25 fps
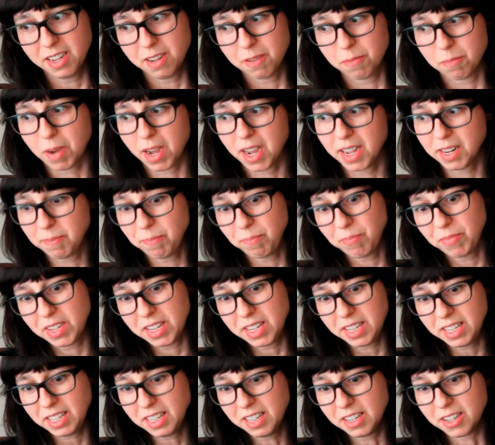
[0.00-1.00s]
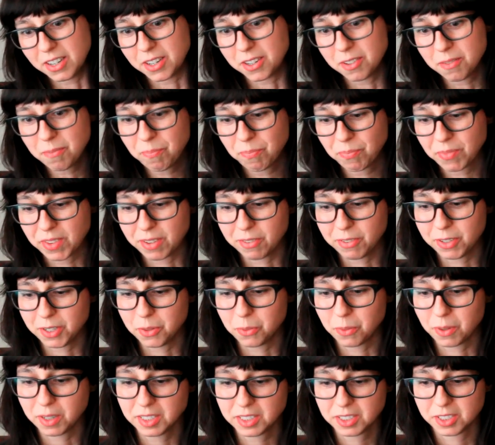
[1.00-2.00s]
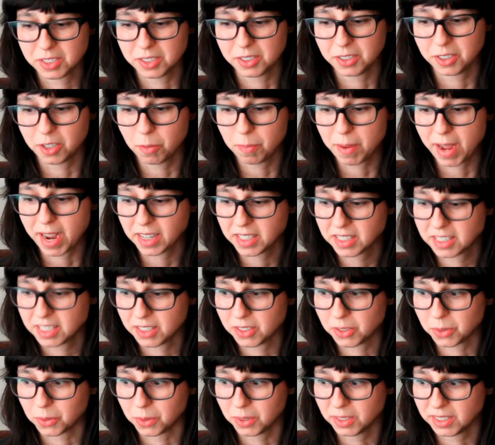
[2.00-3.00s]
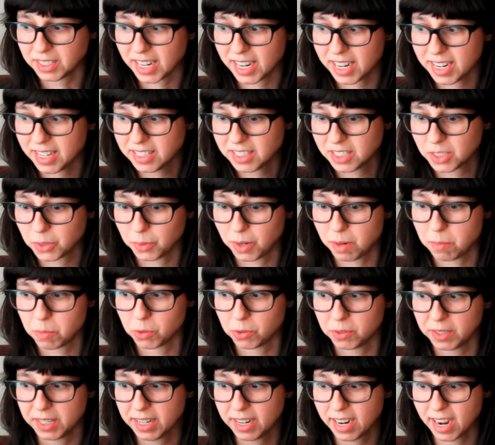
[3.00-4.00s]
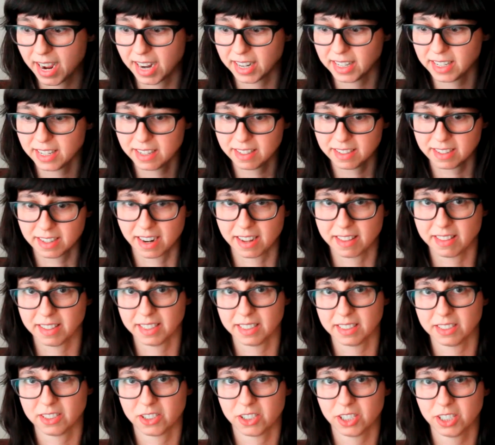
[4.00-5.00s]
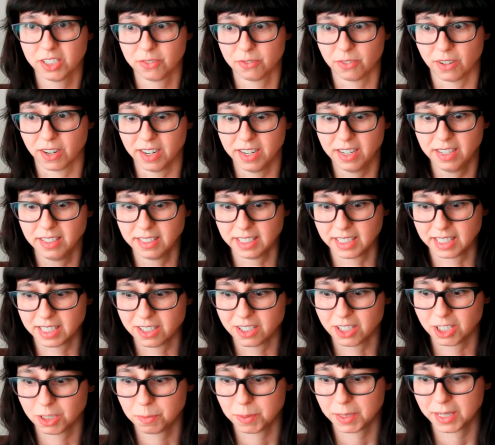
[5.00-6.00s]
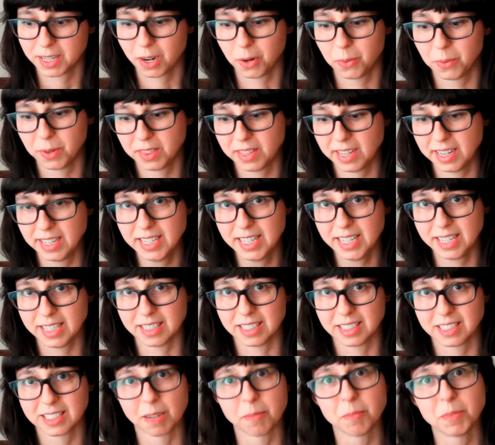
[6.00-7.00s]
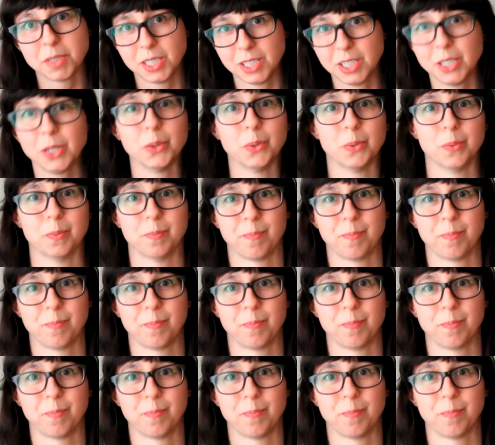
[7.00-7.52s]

But, if you want to go back to the old days, the way Maria had it, I think is just fine. They can just pick out what they need. It's up to you.